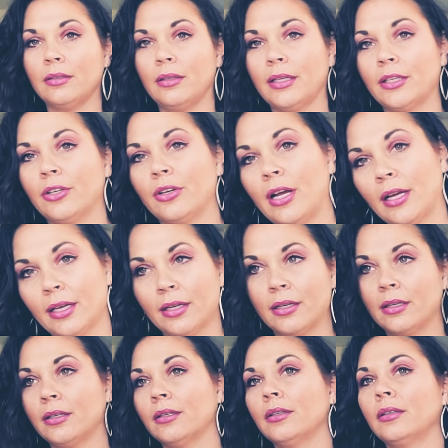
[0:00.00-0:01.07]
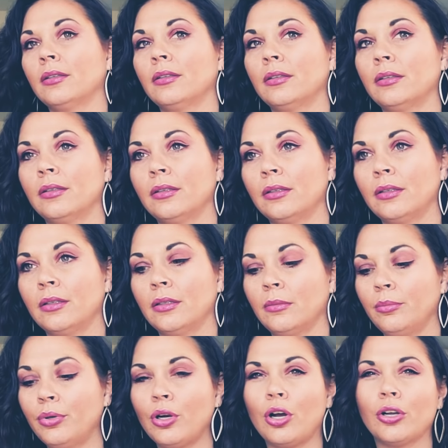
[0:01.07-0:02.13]
Like you're not going to
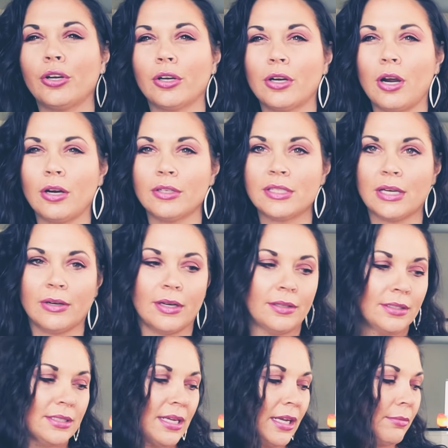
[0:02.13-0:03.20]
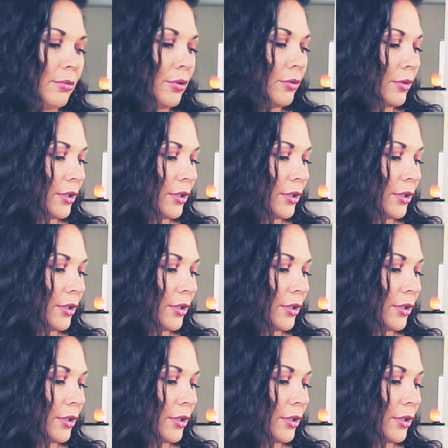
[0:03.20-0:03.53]
put all your cards out on the table,